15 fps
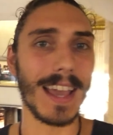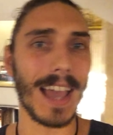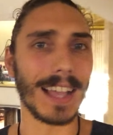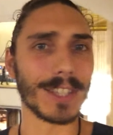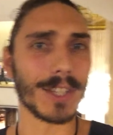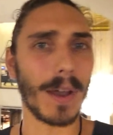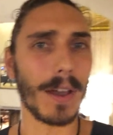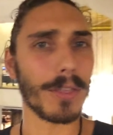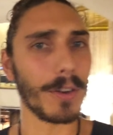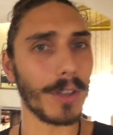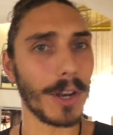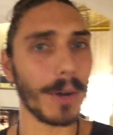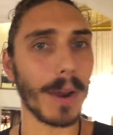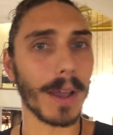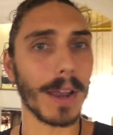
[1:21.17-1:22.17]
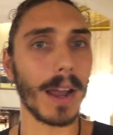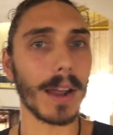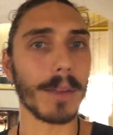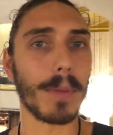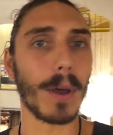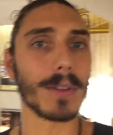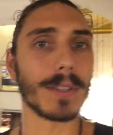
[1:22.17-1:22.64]
And so I thought, you know what, I'm going
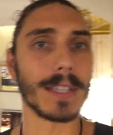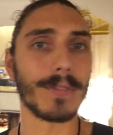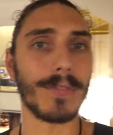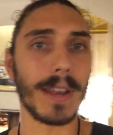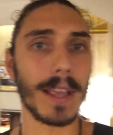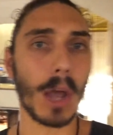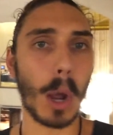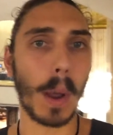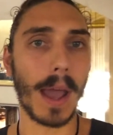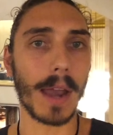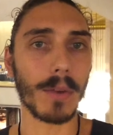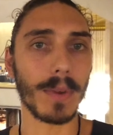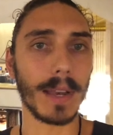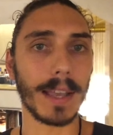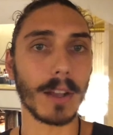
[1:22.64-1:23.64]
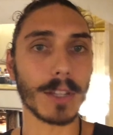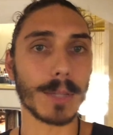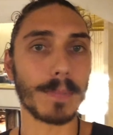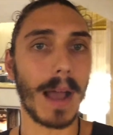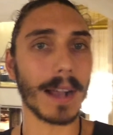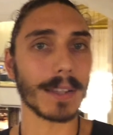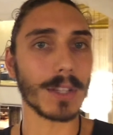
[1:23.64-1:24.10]
to post this video, and it really got
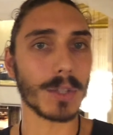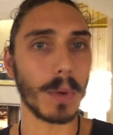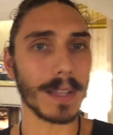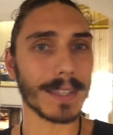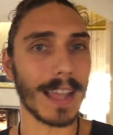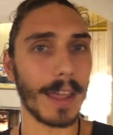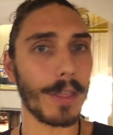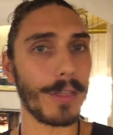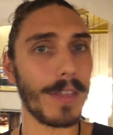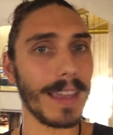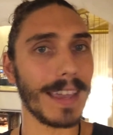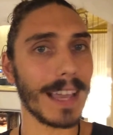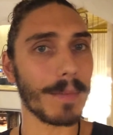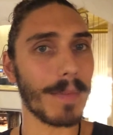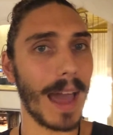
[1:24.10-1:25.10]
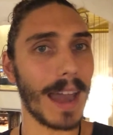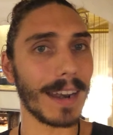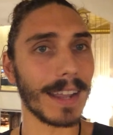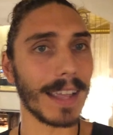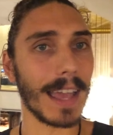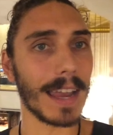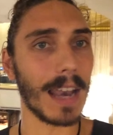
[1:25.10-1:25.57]
sparked as well. So I started thinking about it
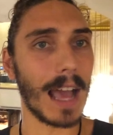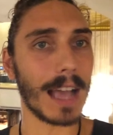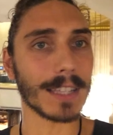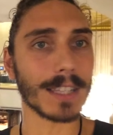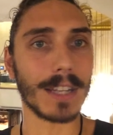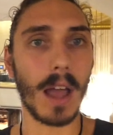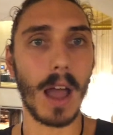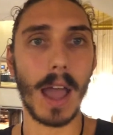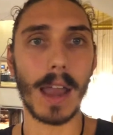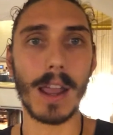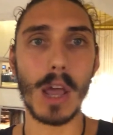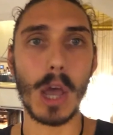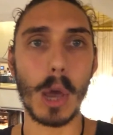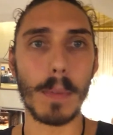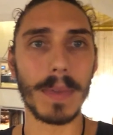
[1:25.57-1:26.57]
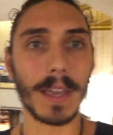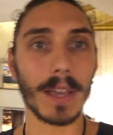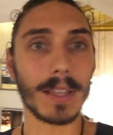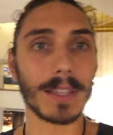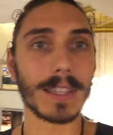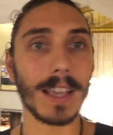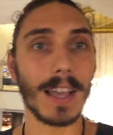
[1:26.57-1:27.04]
again last night,
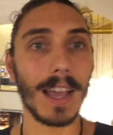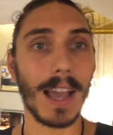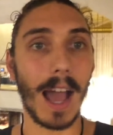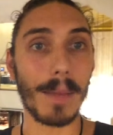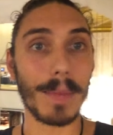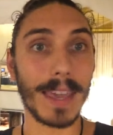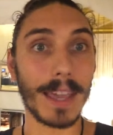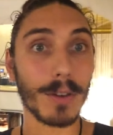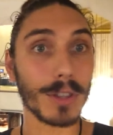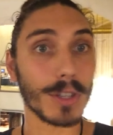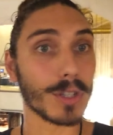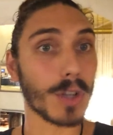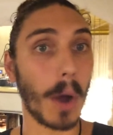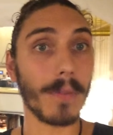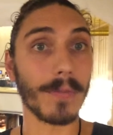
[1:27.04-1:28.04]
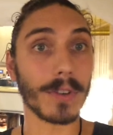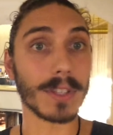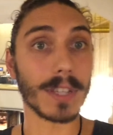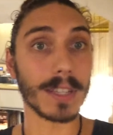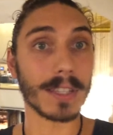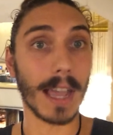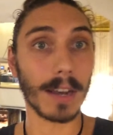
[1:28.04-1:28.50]
because I'm here at this
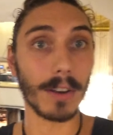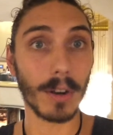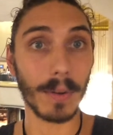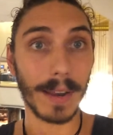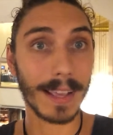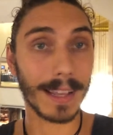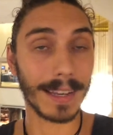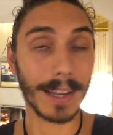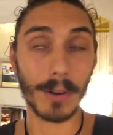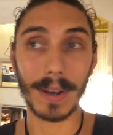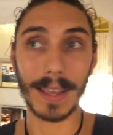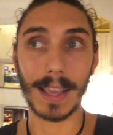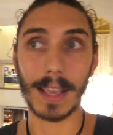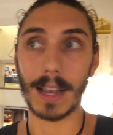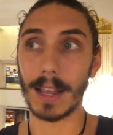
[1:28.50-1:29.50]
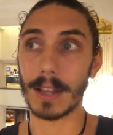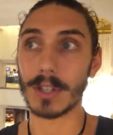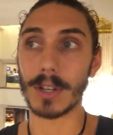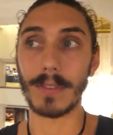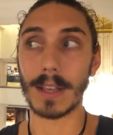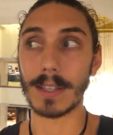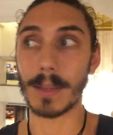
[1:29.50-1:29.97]
conference and it's like literally a
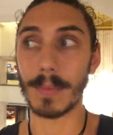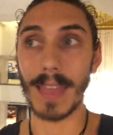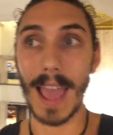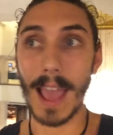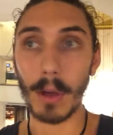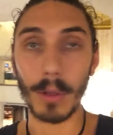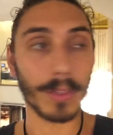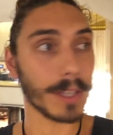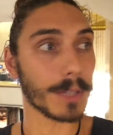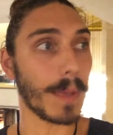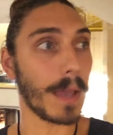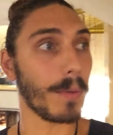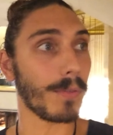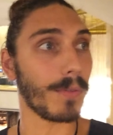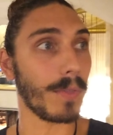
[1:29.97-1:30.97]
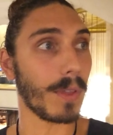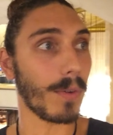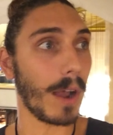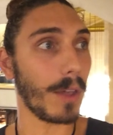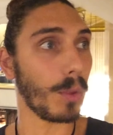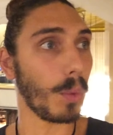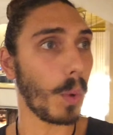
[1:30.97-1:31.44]
collection of like some of the healthiest people from
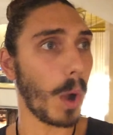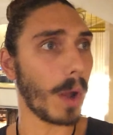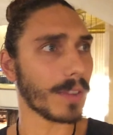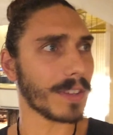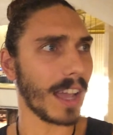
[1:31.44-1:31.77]
around the world.